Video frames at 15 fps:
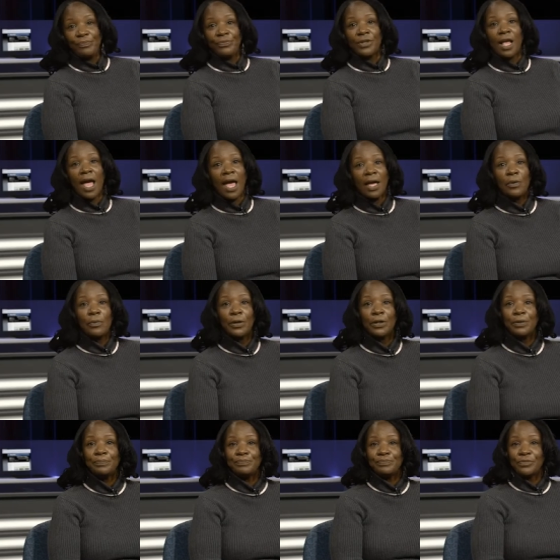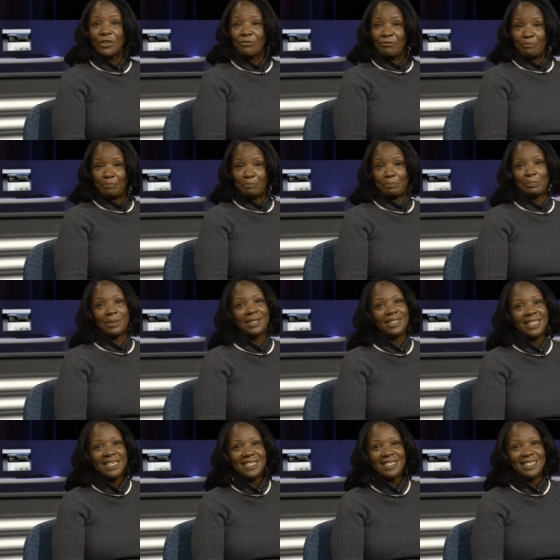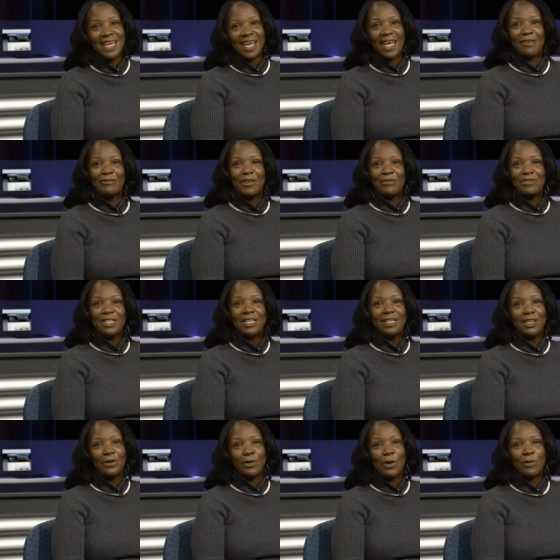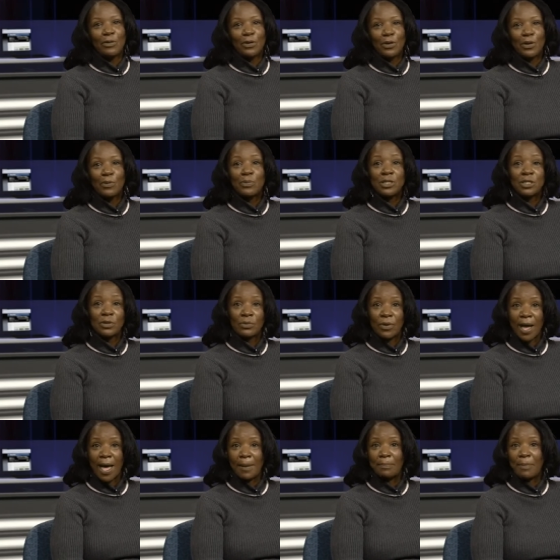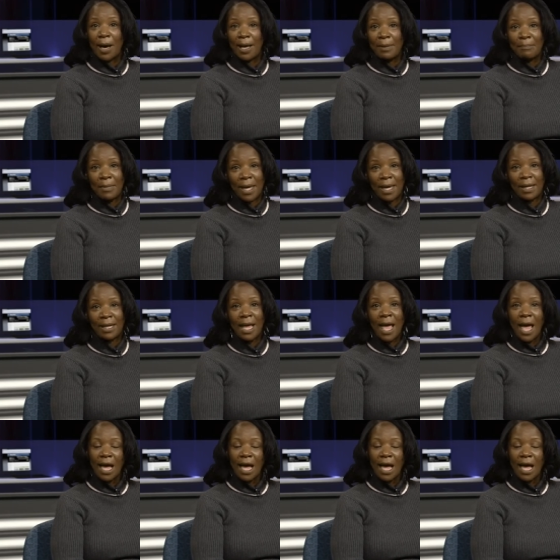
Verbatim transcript: Hayward, Police say a 15 year old girl was grabbed by a man